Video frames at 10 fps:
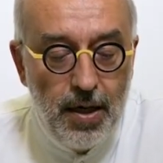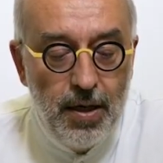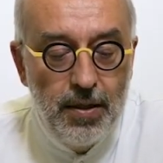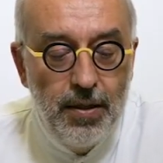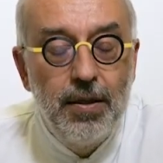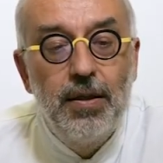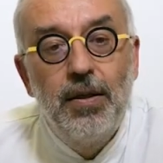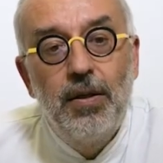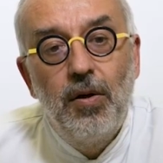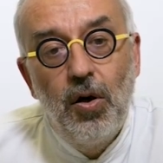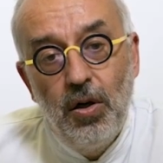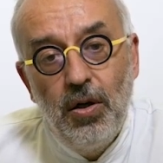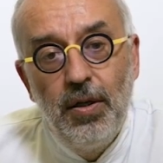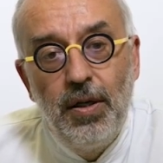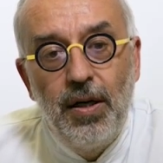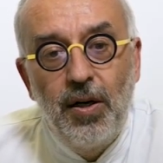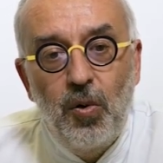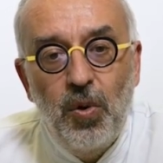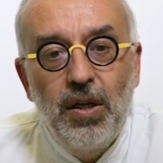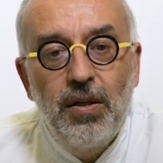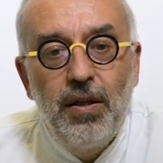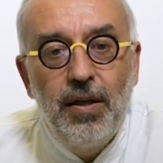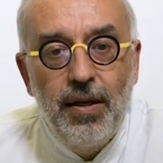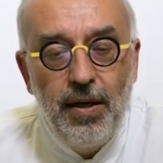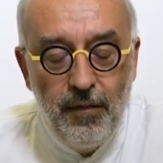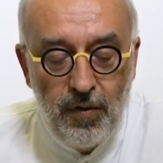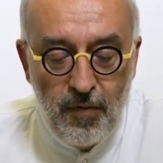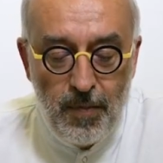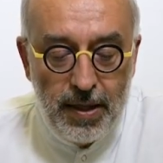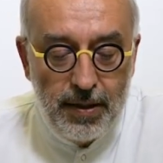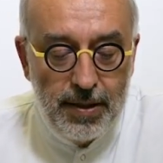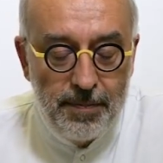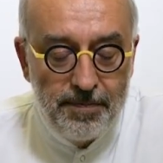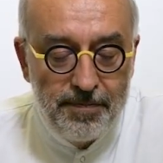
and or renal involvement.